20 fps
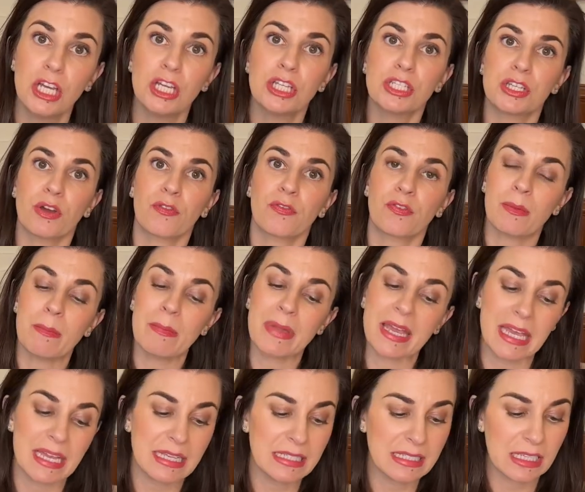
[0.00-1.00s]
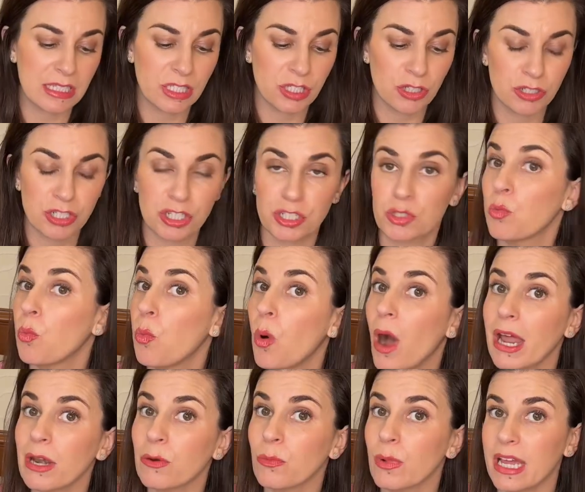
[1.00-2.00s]
So for me, since there's just
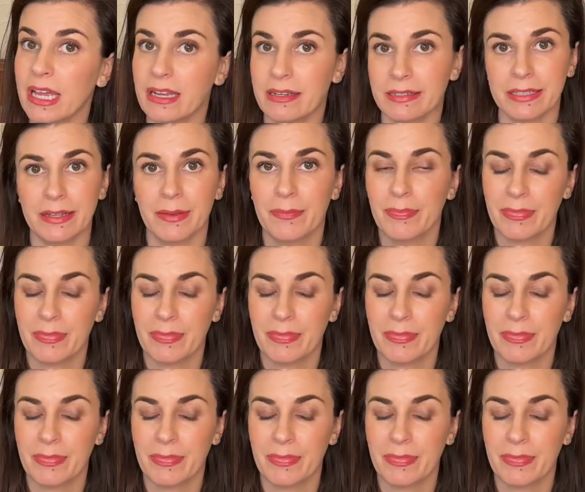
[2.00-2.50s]
one wind,